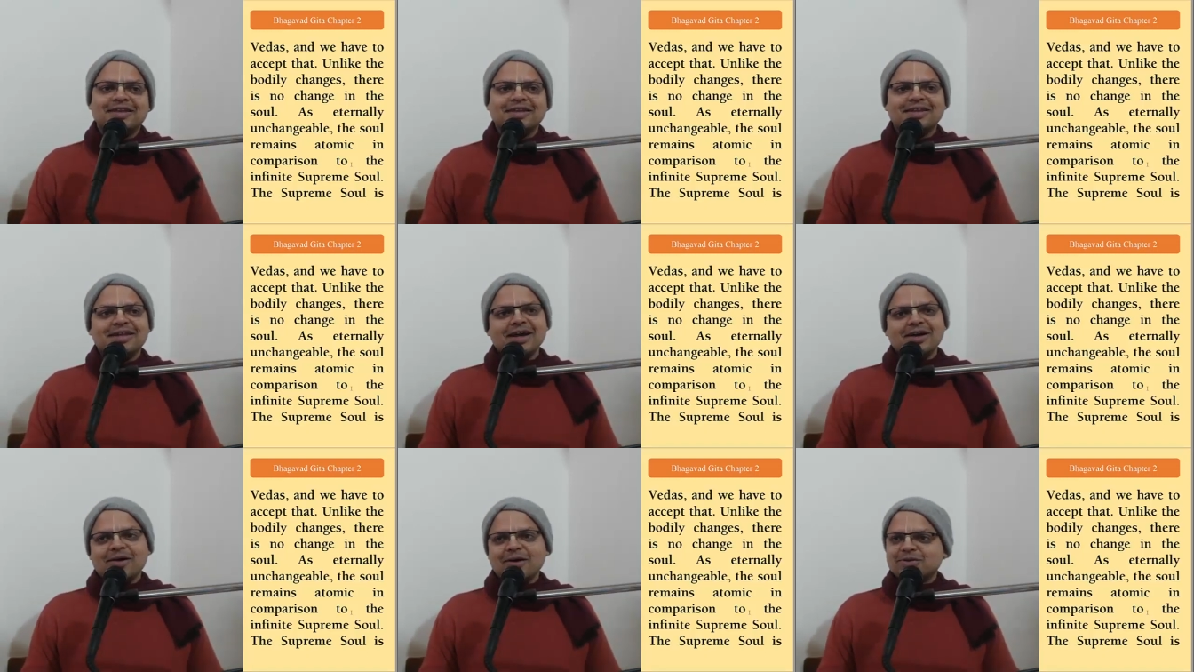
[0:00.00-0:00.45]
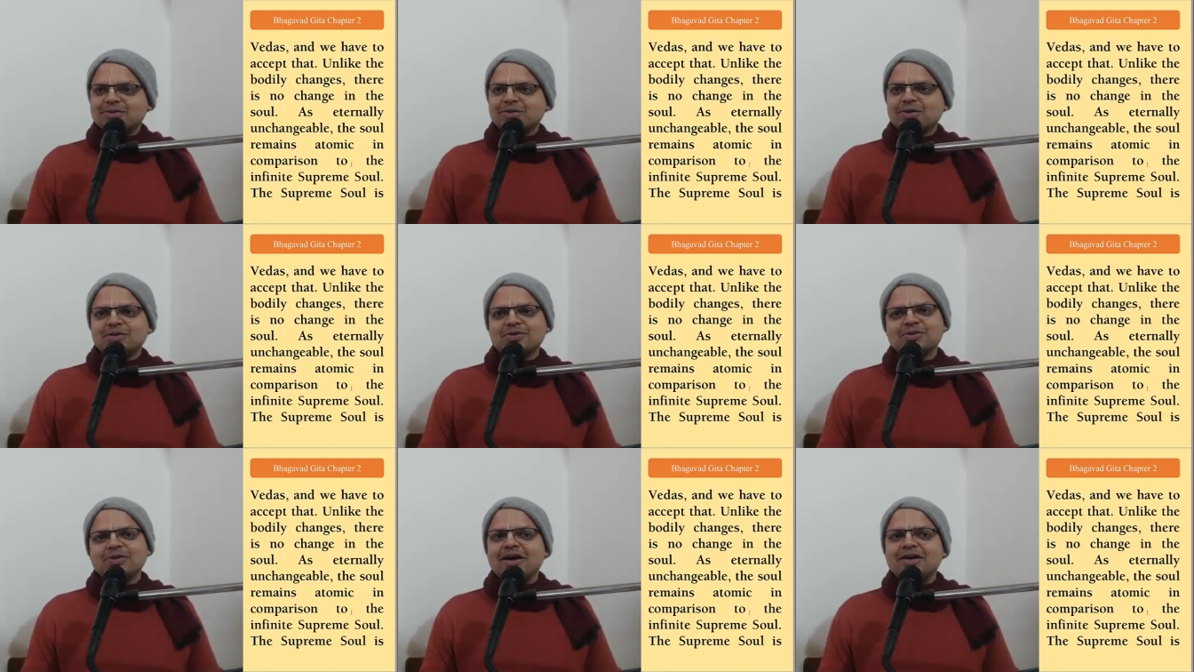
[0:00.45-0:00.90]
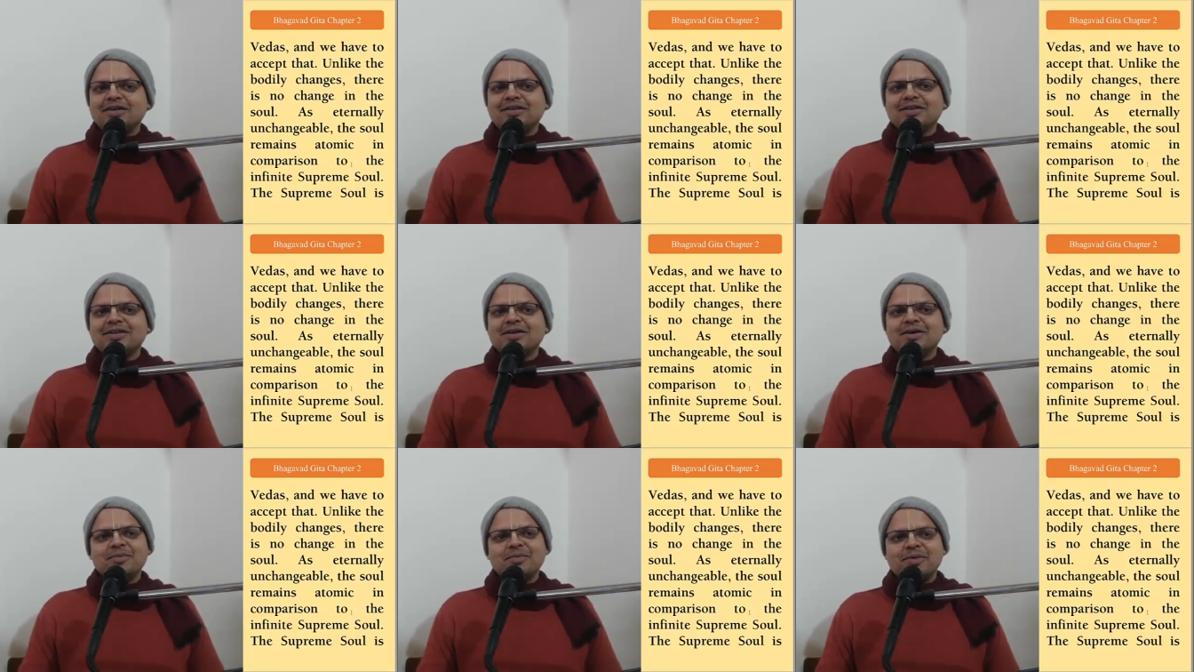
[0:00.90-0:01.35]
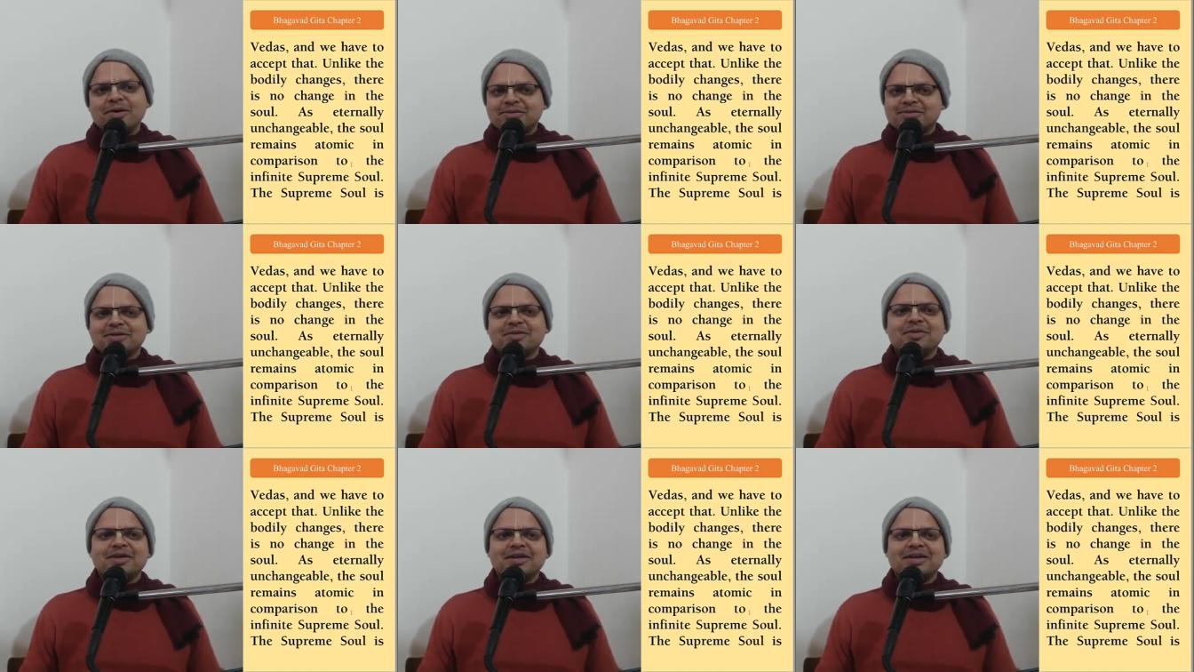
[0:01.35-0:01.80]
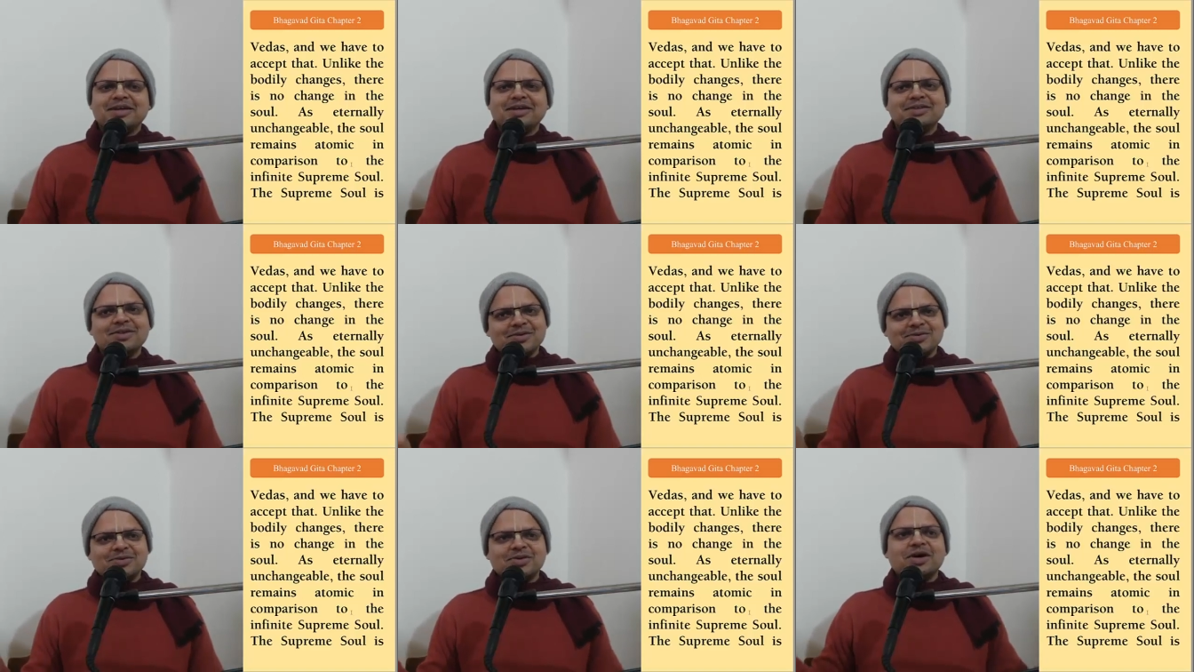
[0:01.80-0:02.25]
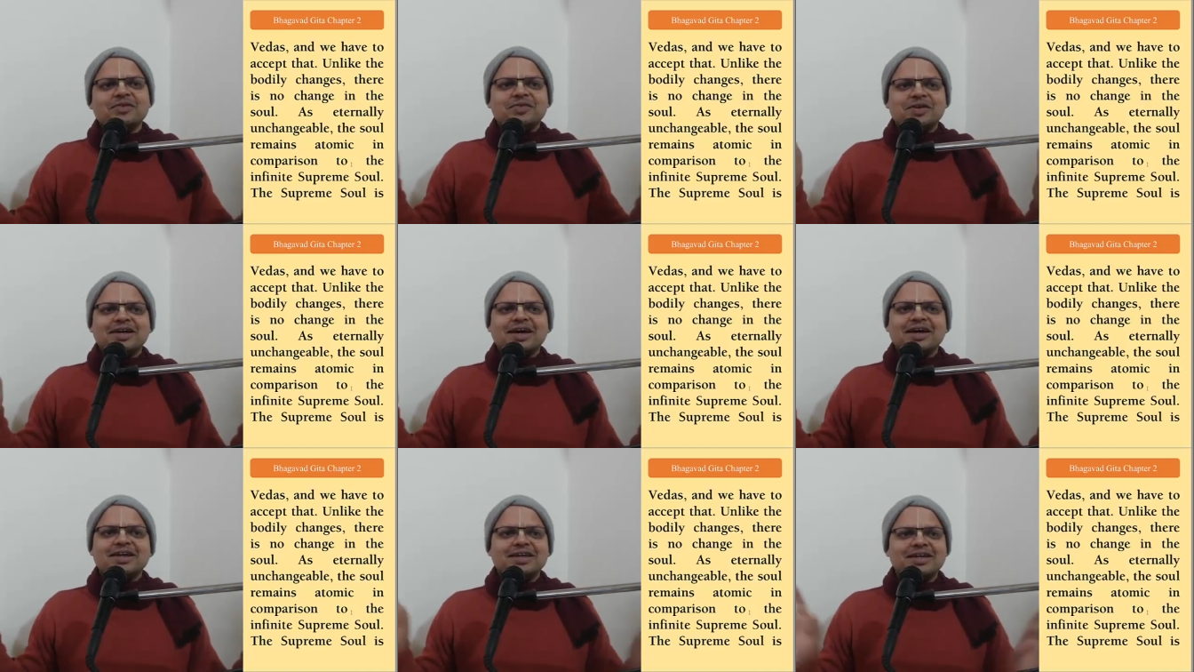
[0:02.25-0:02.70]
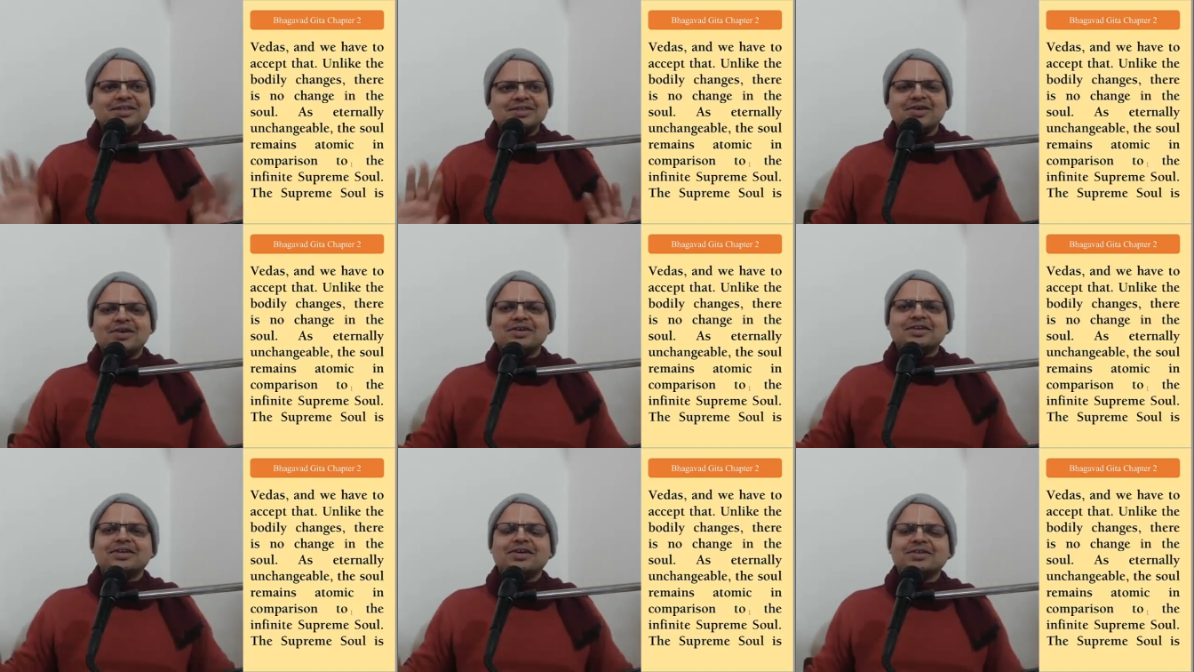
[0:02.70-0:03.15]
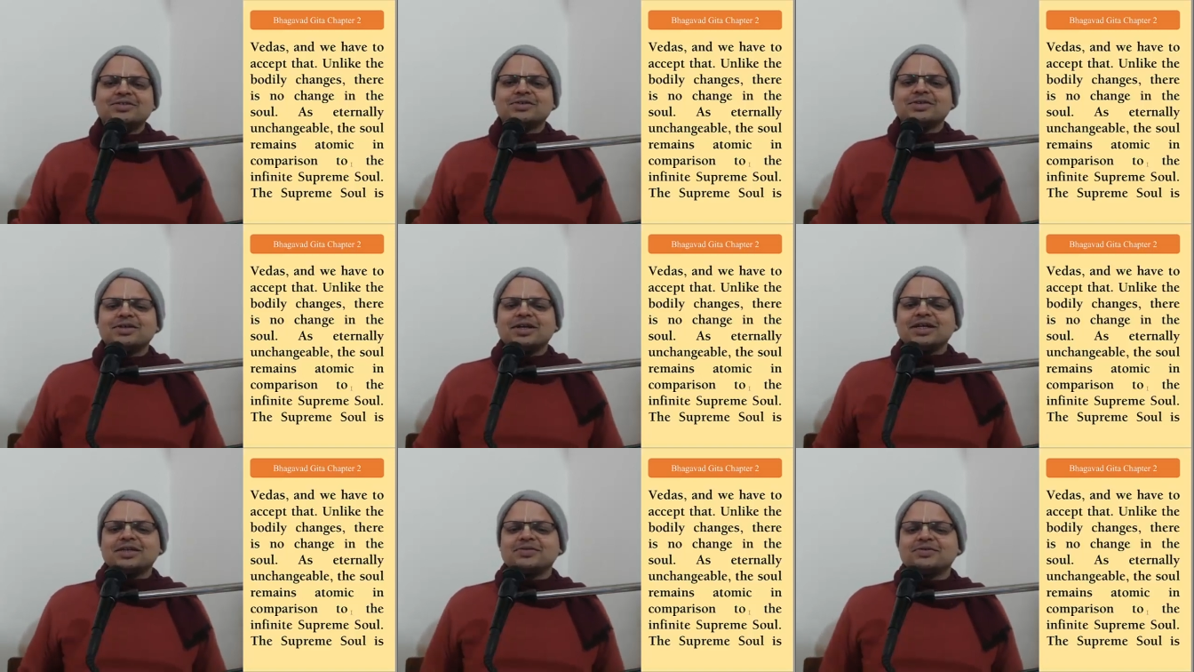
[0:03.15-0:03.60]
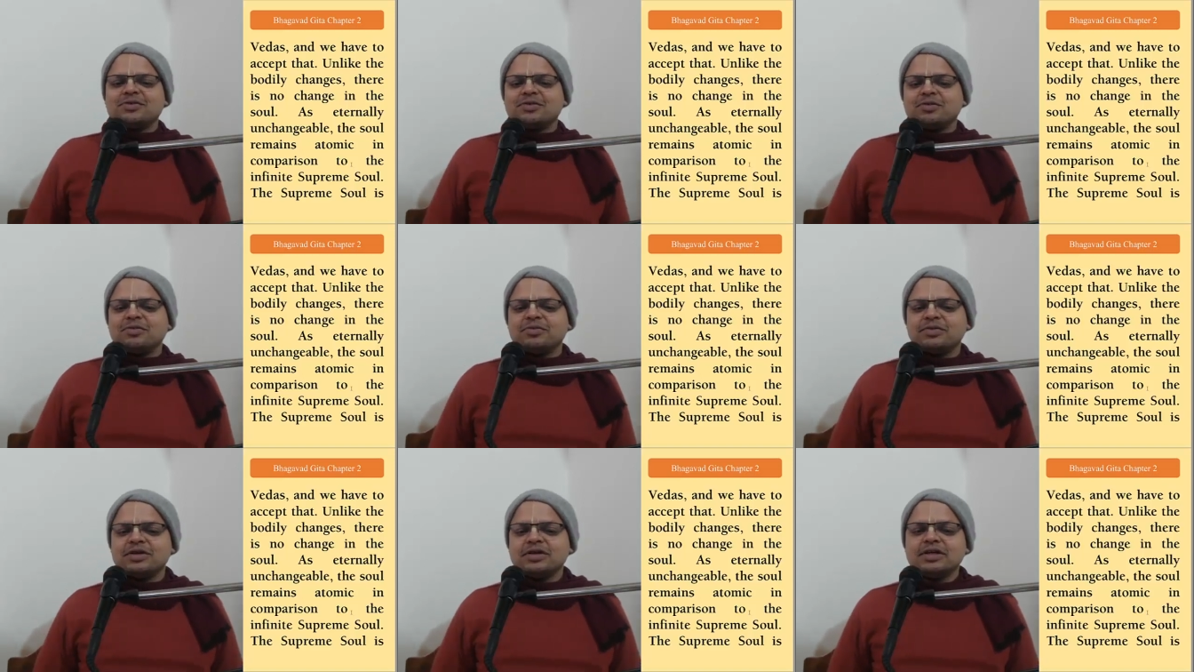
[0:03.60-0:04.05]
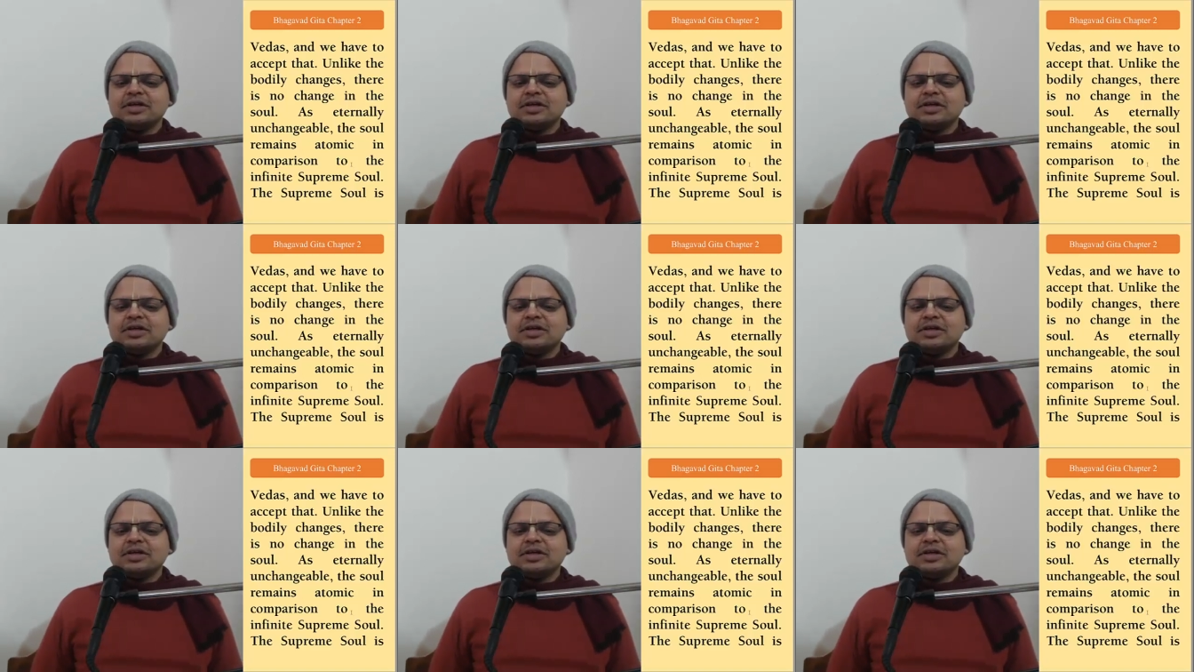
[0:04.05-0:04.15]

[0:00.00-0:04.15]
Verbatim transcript: that also is not possible he is also avikari he is not also transformed